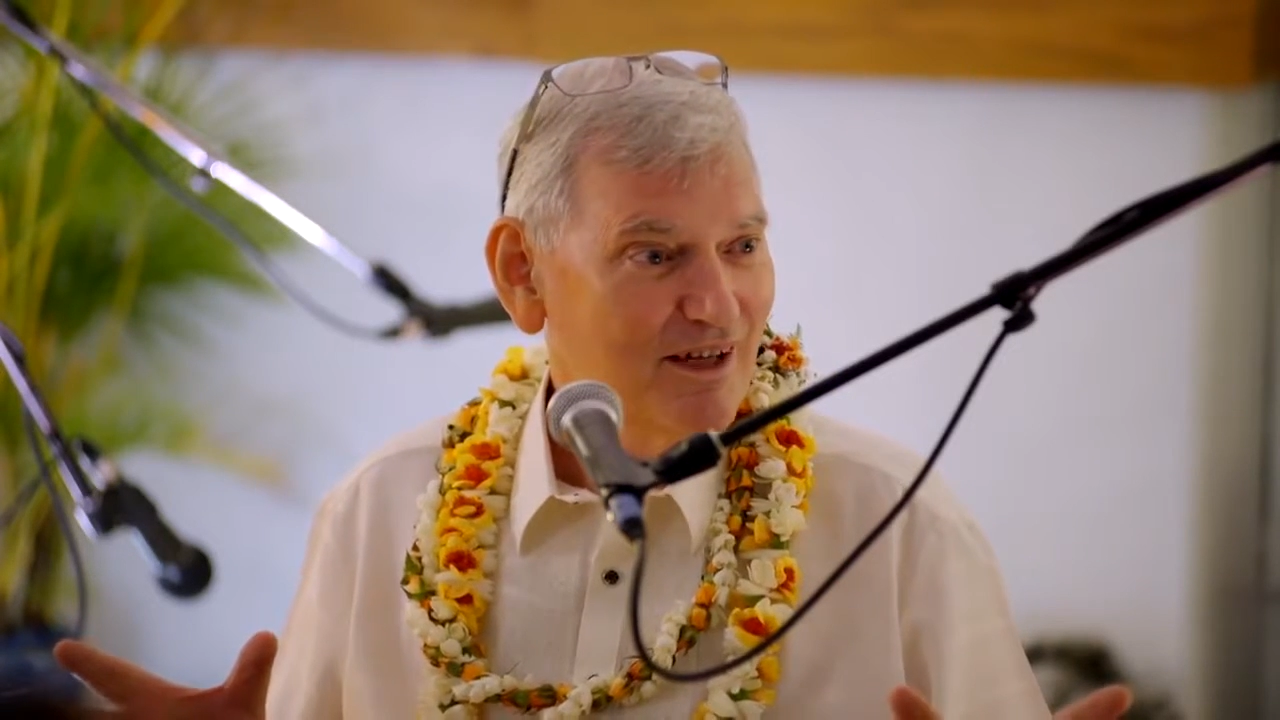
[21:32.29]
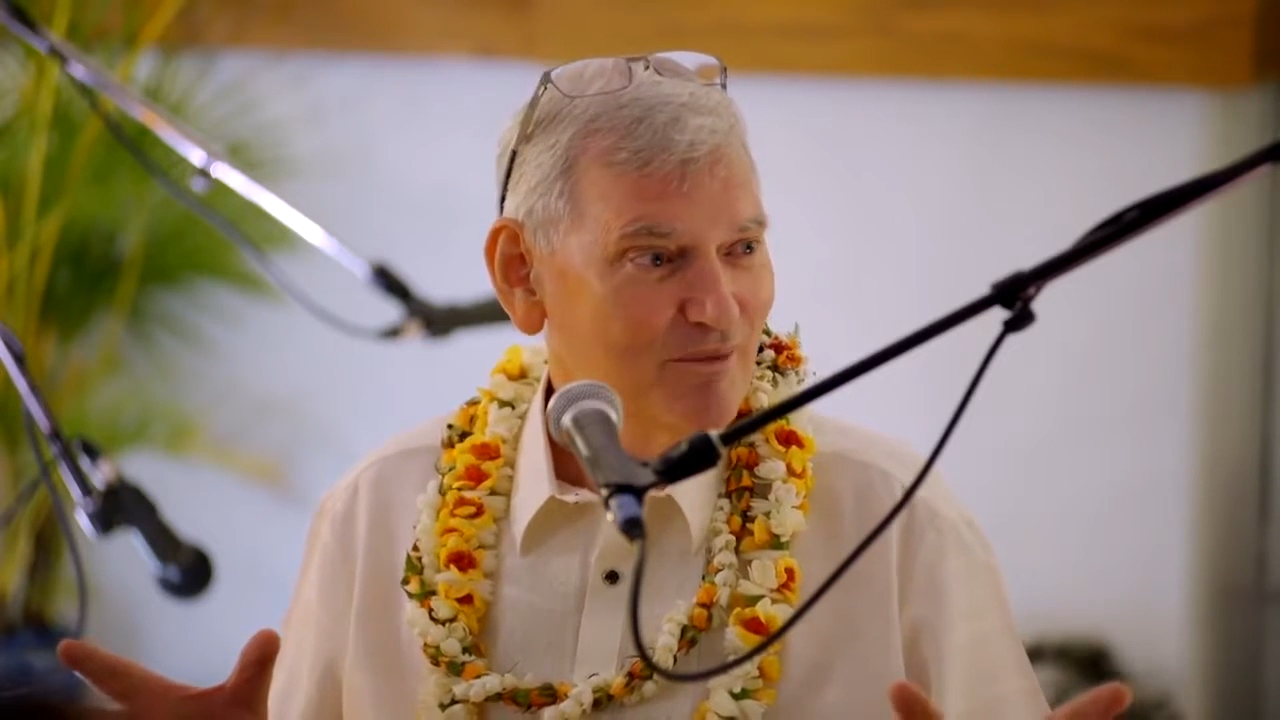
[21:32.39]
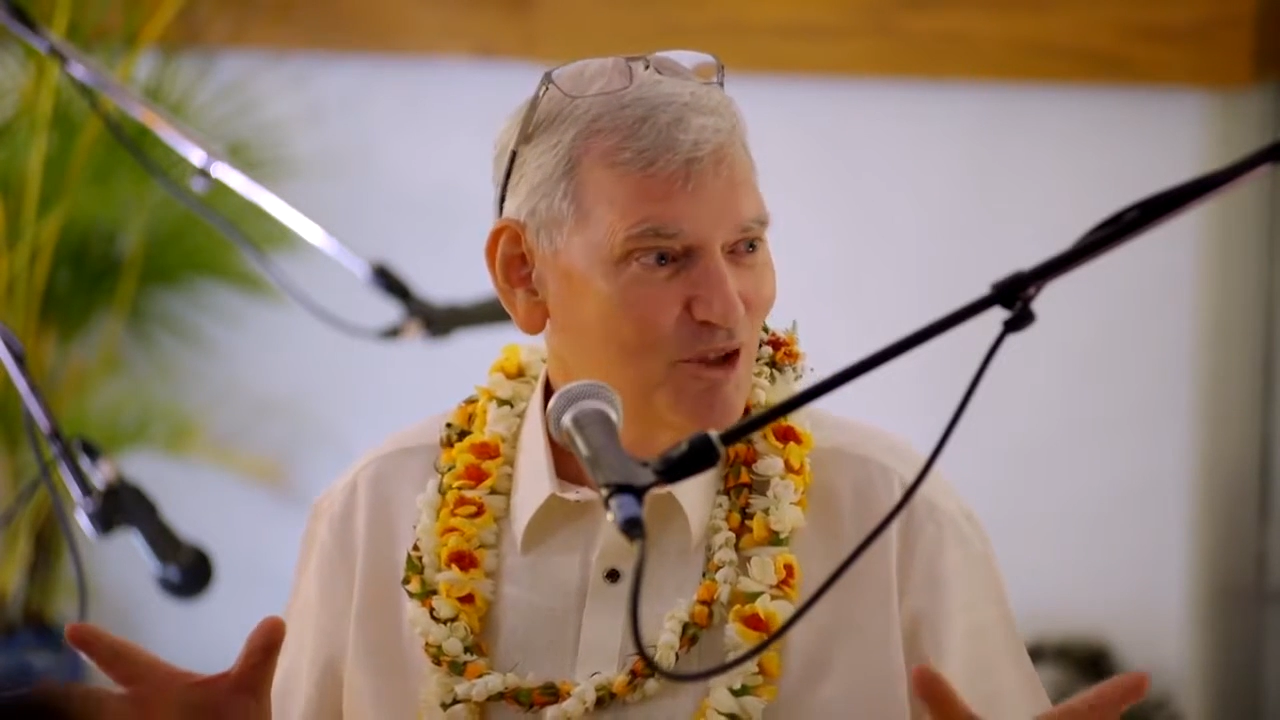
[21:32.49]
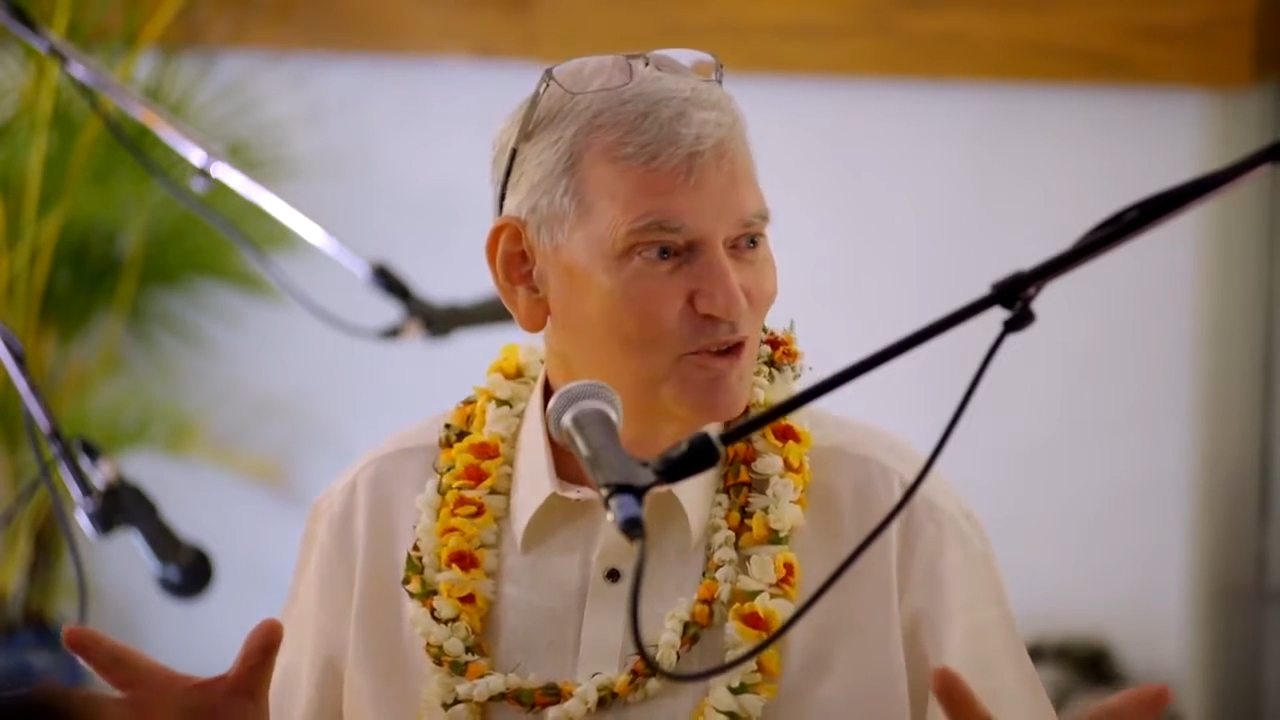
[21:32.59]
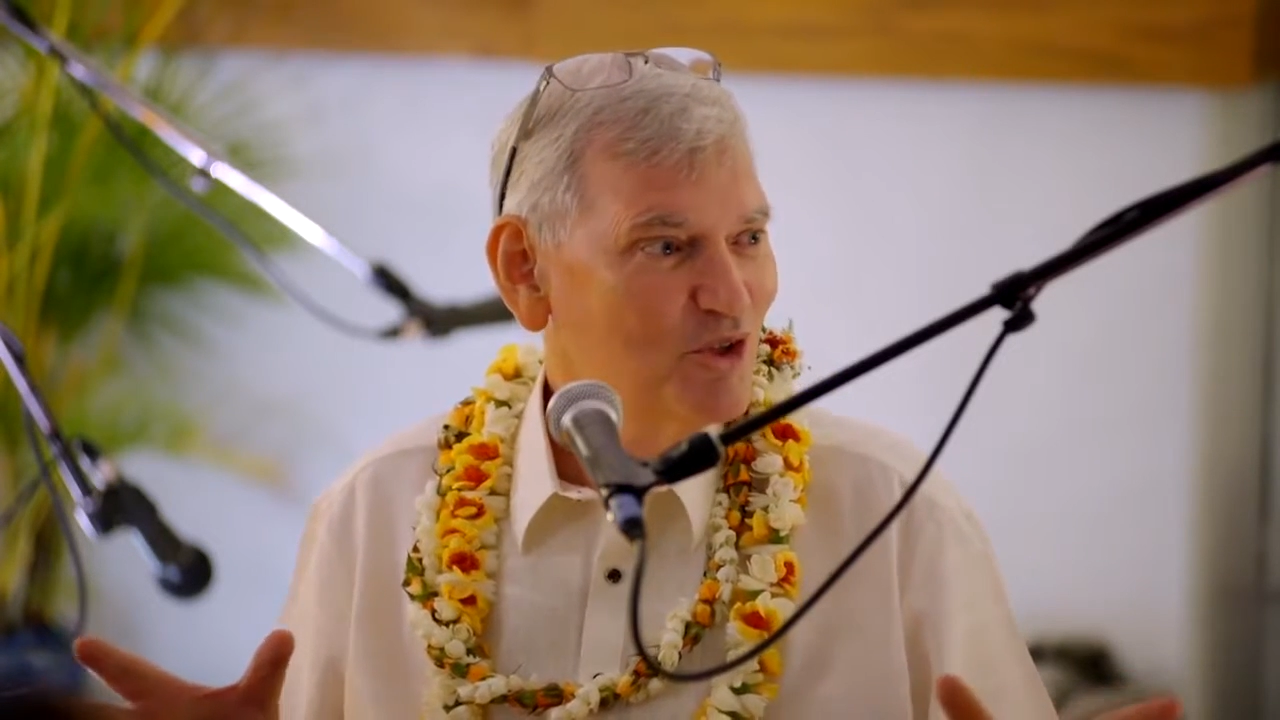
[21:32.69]

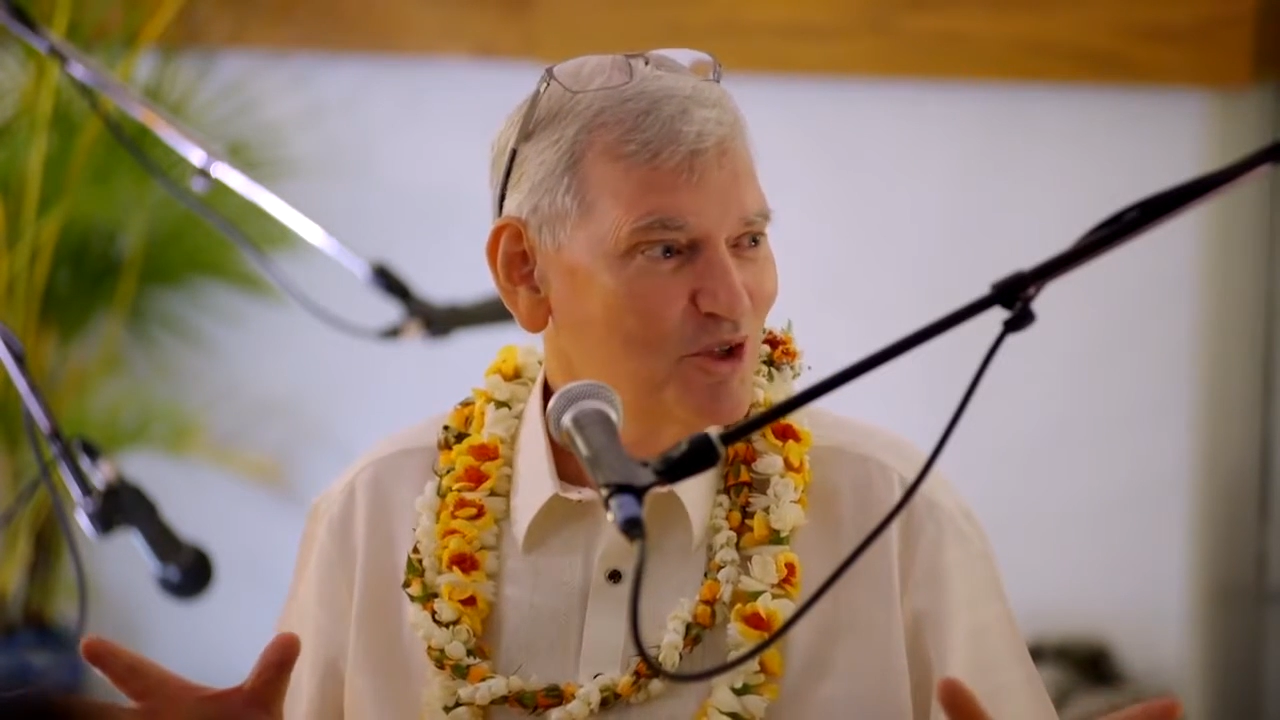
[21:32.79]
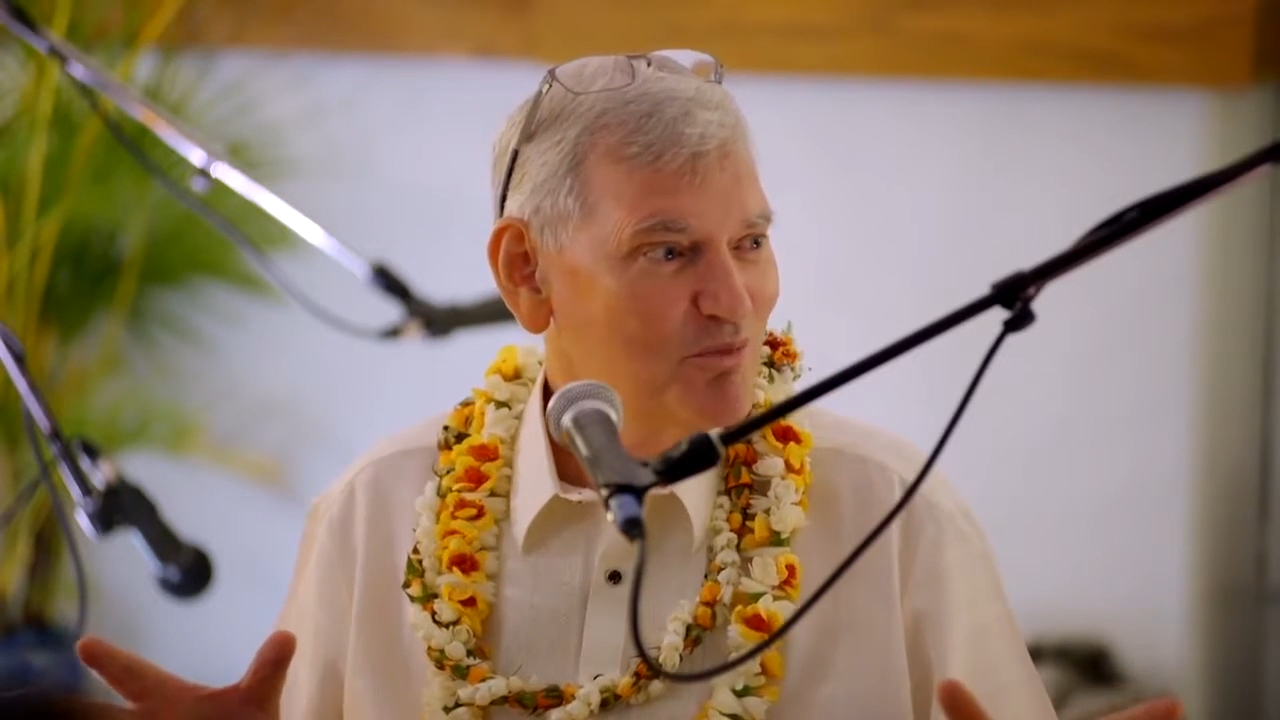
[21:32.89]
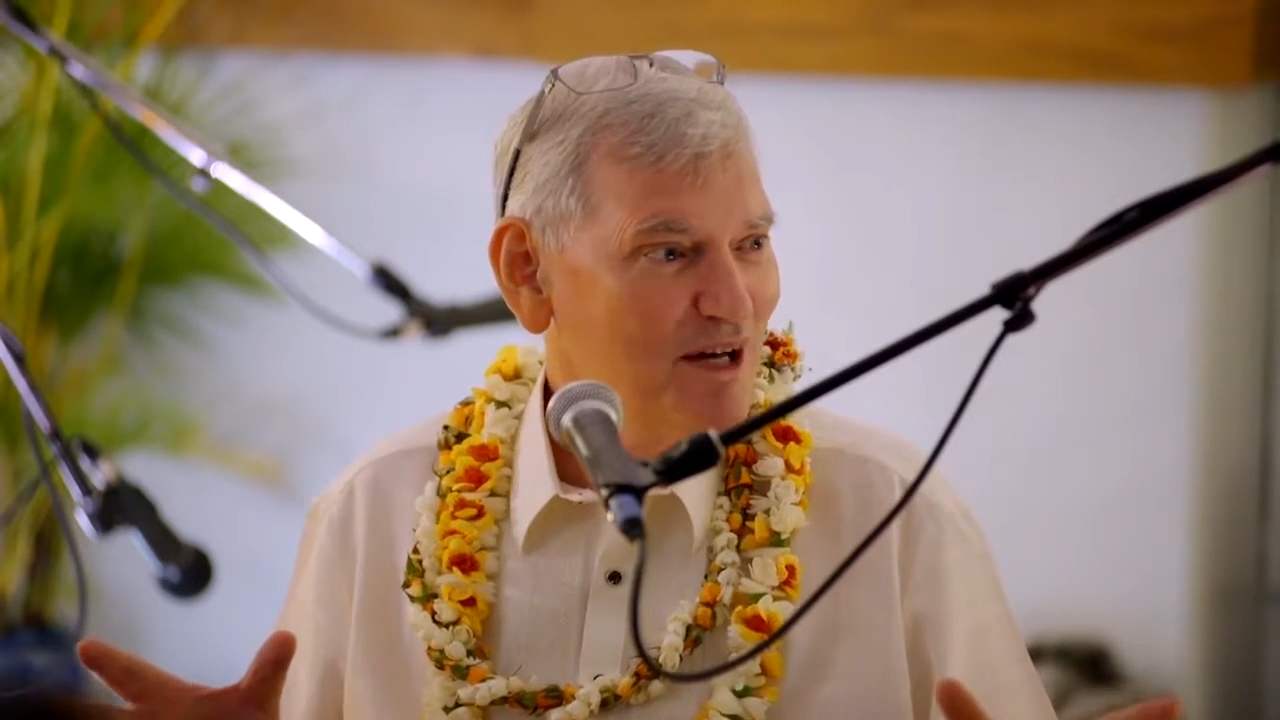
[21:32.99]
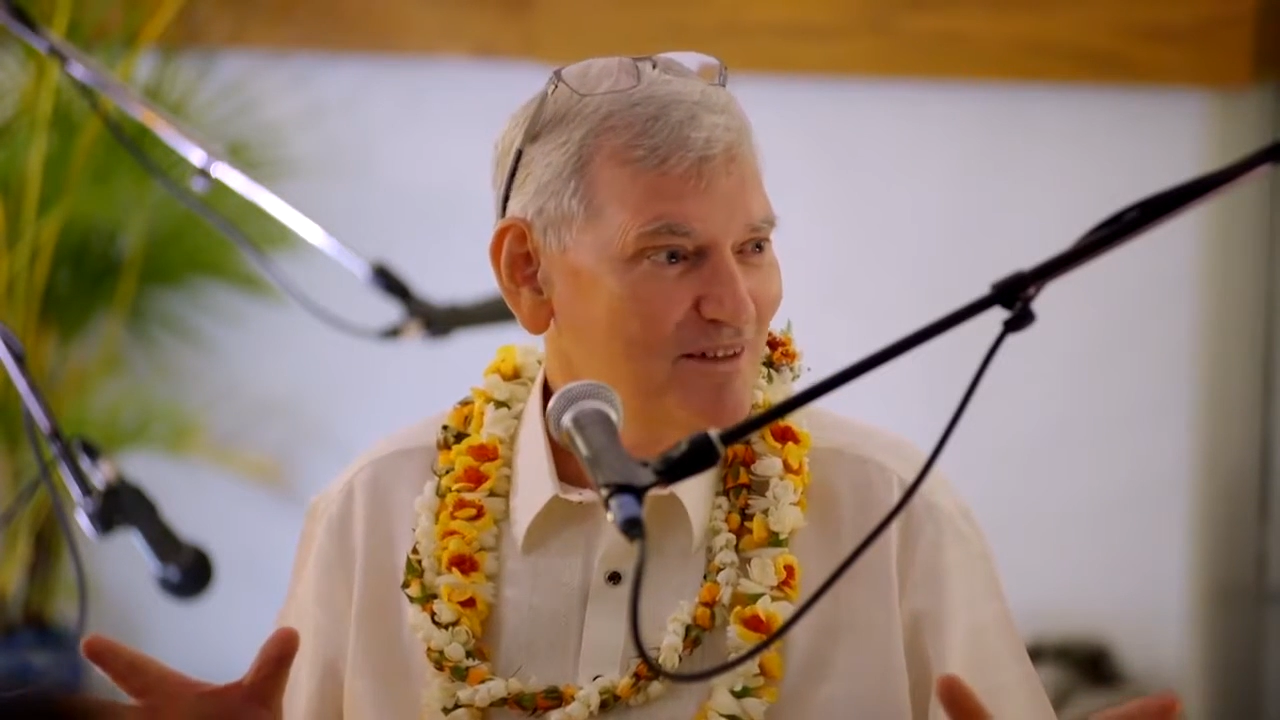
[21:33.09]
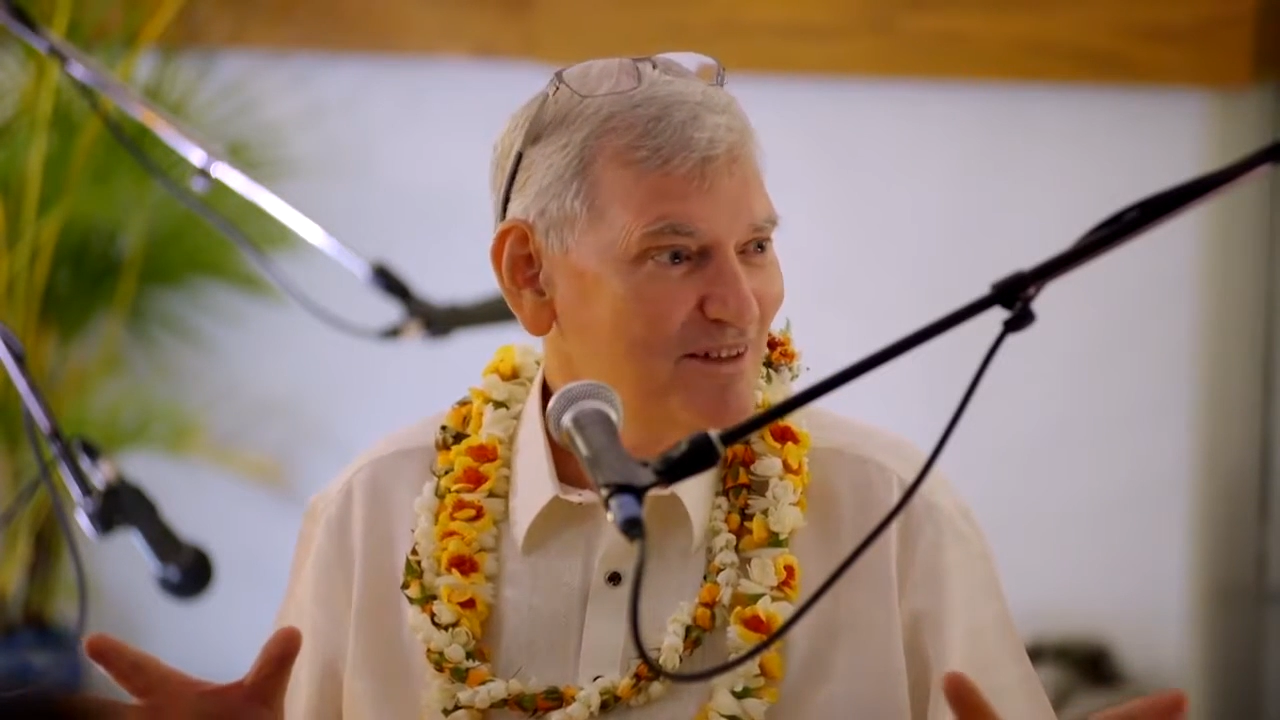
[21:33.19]
I'm not talking
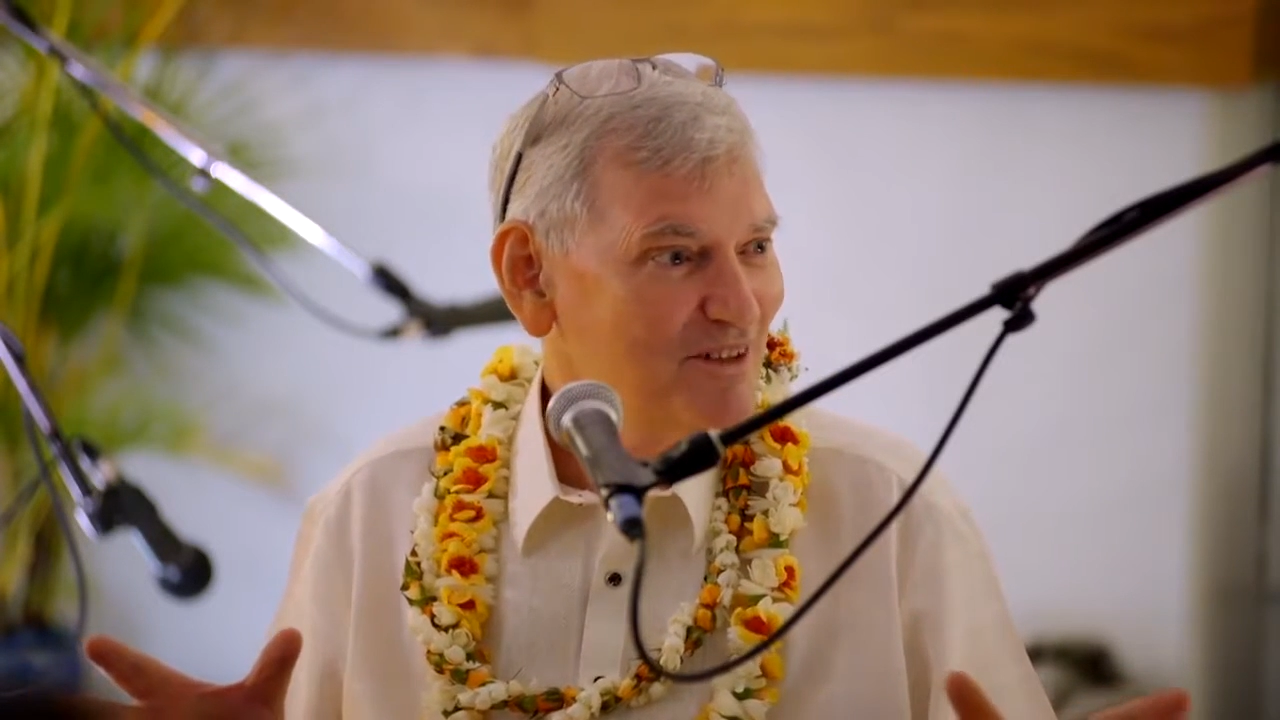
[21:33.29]
about